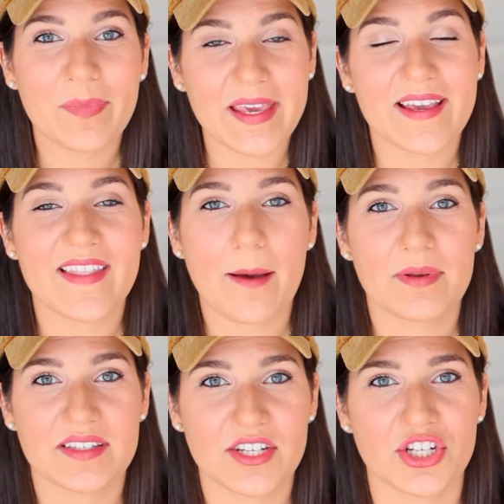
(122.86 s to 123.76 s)
to be in that
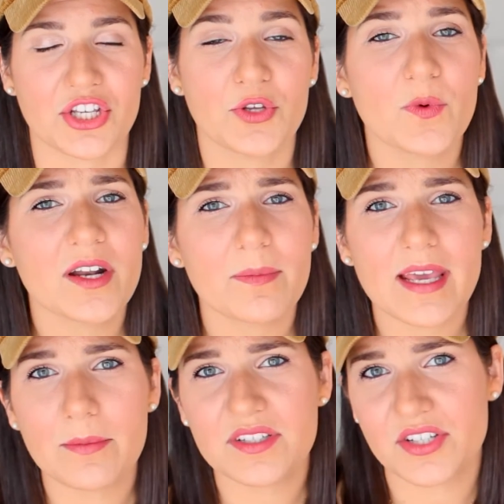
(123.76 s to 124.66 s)
position. You want to be
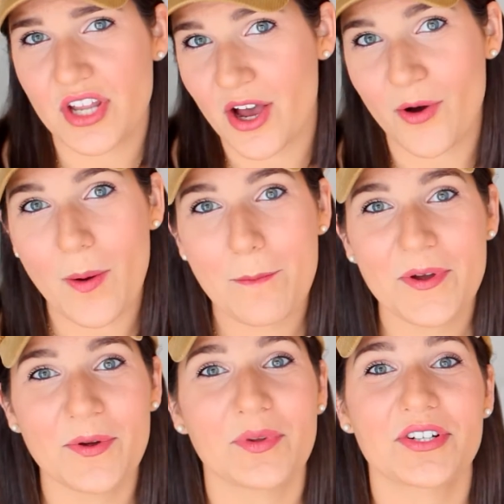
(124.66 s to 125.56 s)
able to know,
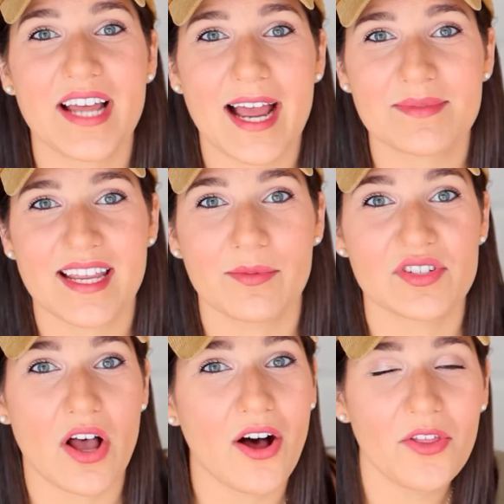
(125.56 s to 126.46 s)
boom, your times
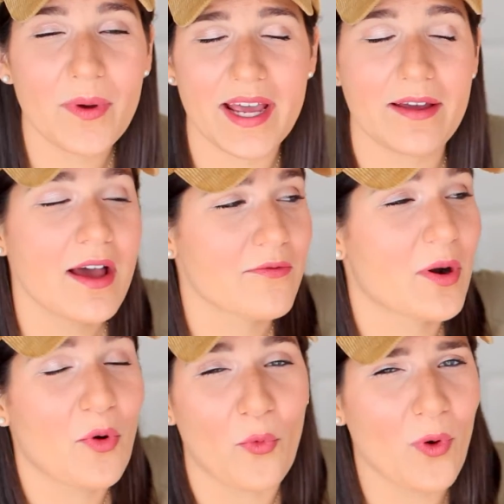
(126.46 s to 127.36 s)
tables all the way
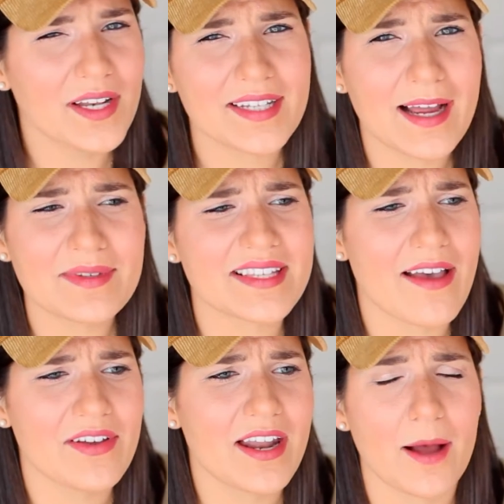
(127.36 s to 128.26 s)
from 1 times
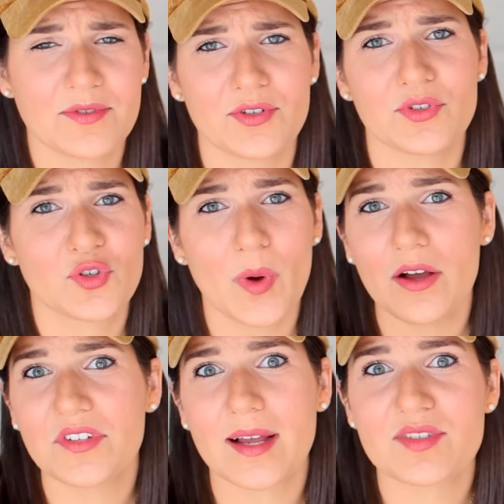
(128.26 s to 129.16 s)
7 up to
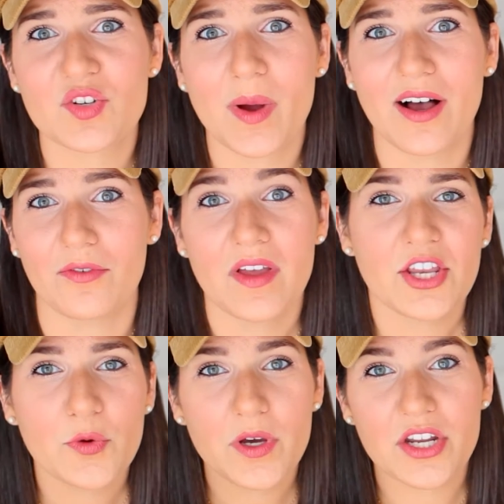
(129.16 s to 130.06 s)
12 times 12. And
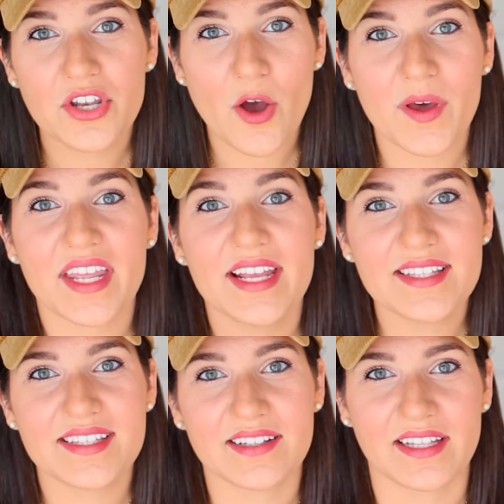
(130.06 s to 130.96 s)
you want to know it
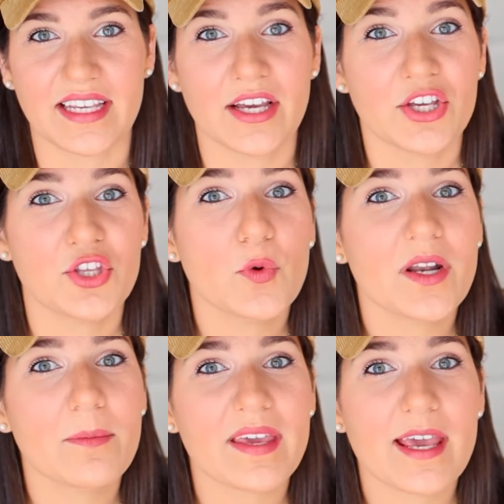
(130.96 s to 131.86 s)
instantly. You
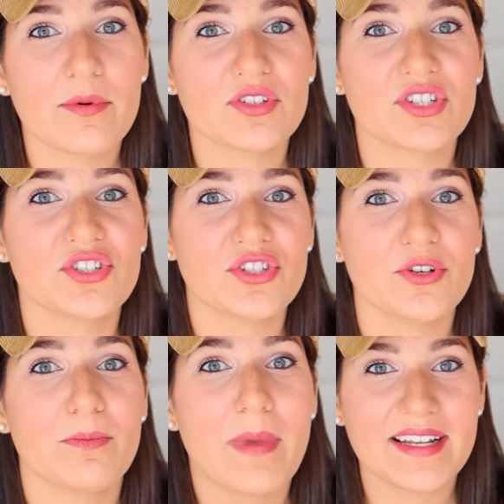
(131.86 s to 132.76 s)
want to be able to
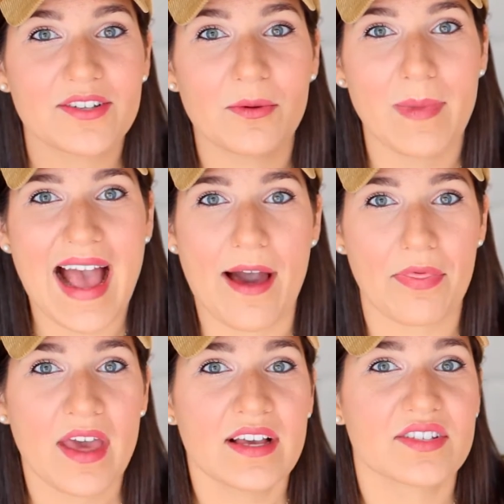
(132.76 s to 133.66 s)
do mental math.